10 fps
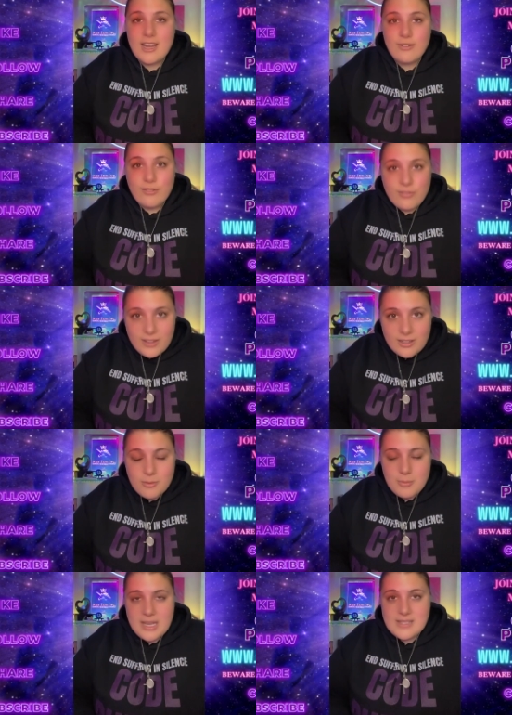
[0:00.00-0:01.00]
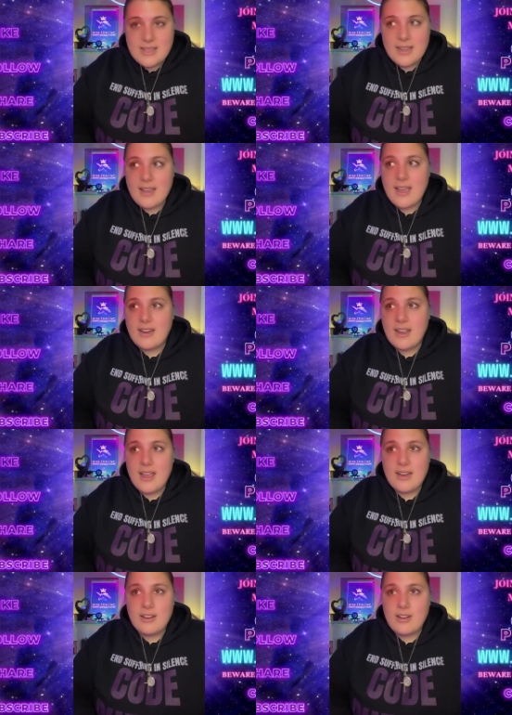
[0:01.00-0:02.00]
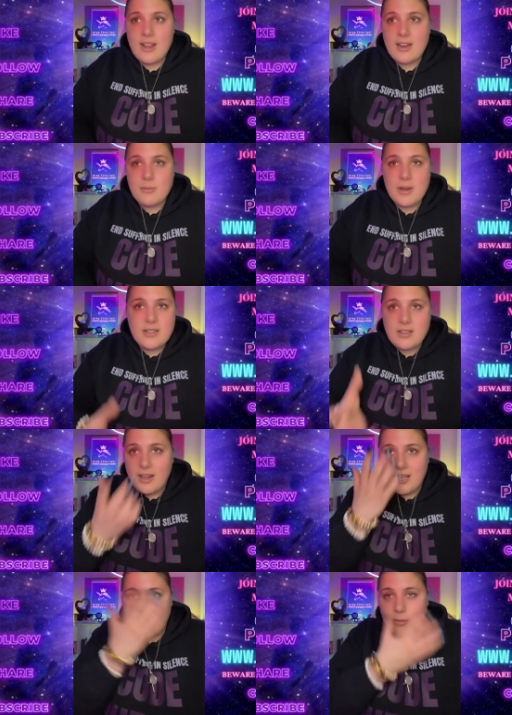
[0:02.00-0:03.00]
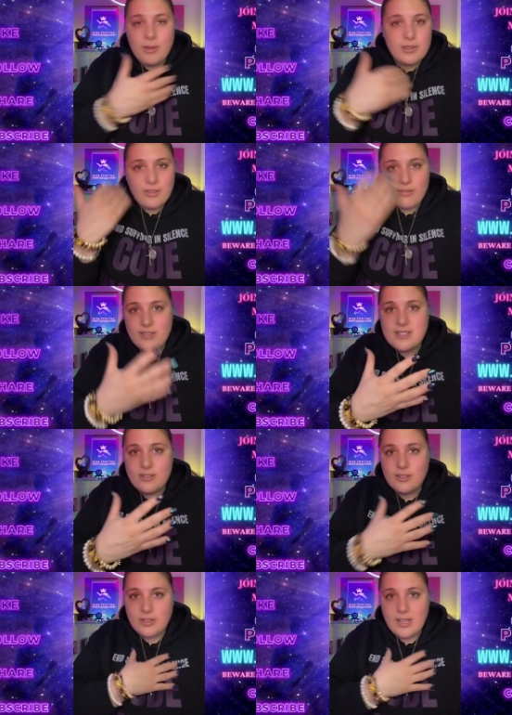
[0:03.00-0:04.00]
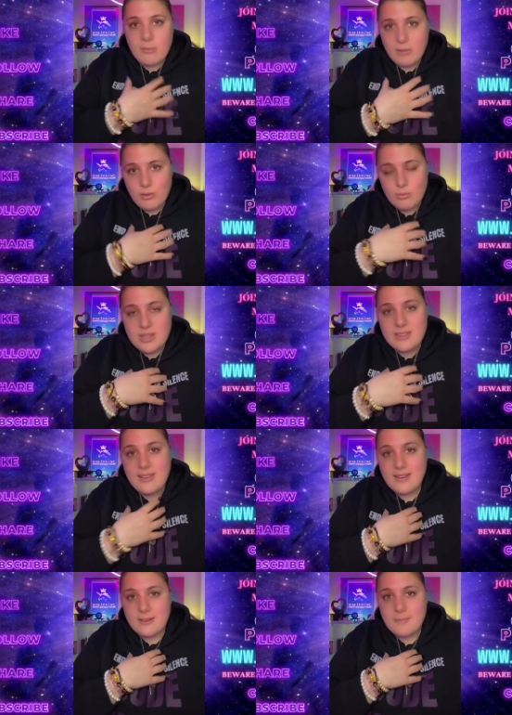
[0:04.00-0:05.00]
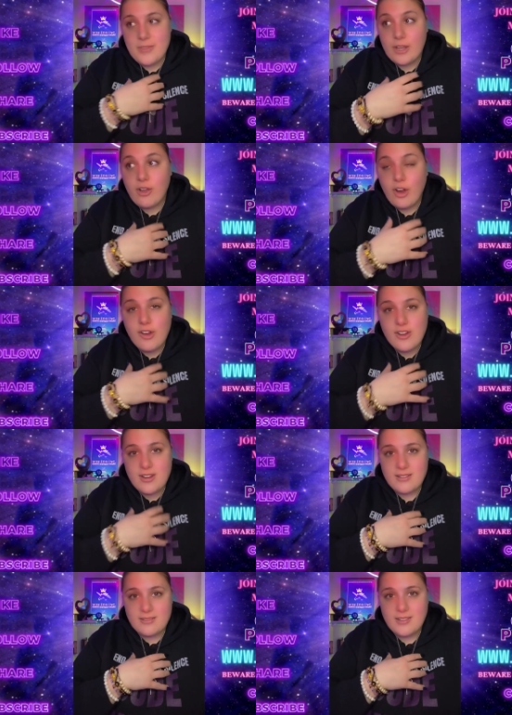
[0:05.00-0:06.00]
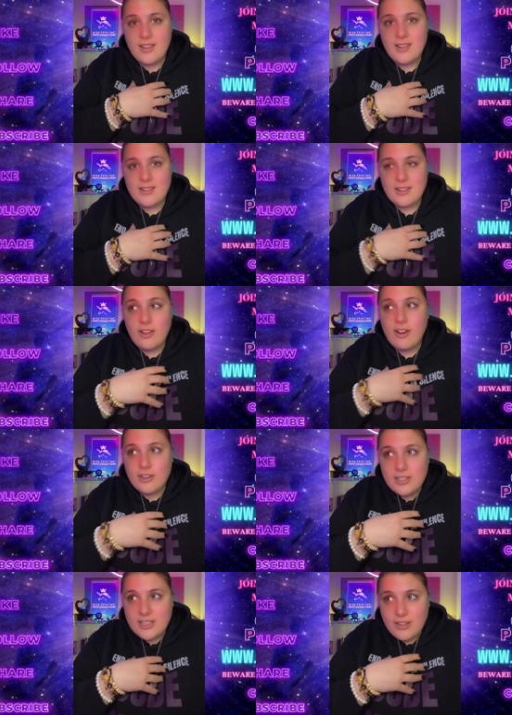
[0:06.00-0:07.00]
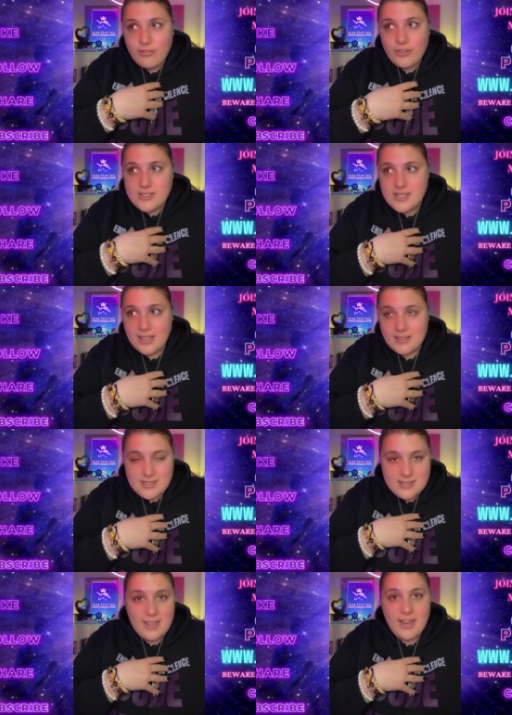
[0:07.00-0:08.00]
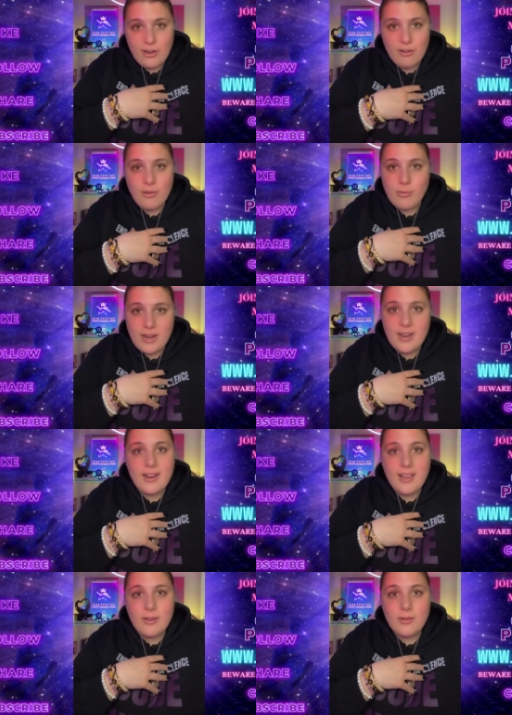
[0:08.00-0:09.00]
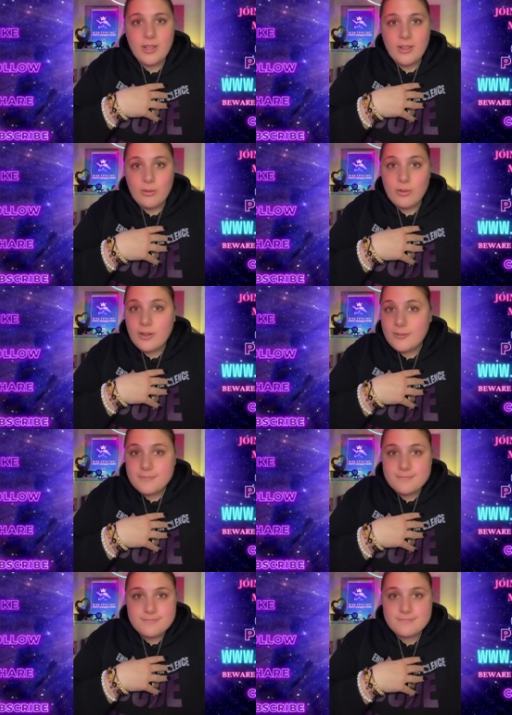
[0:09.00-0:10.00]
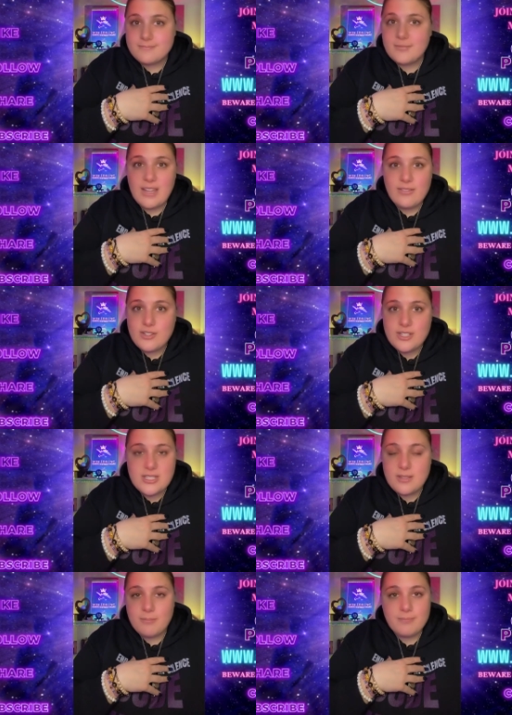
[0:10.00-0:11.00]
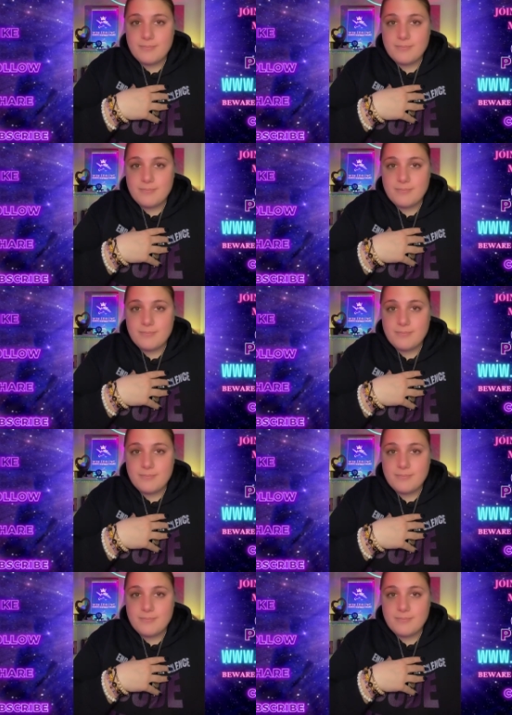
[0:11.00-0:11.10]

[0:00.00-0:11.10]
and feel amazing and and and I'm not talking about the physical I mean within the garden the garden that feels like the Sahara right now, or even just a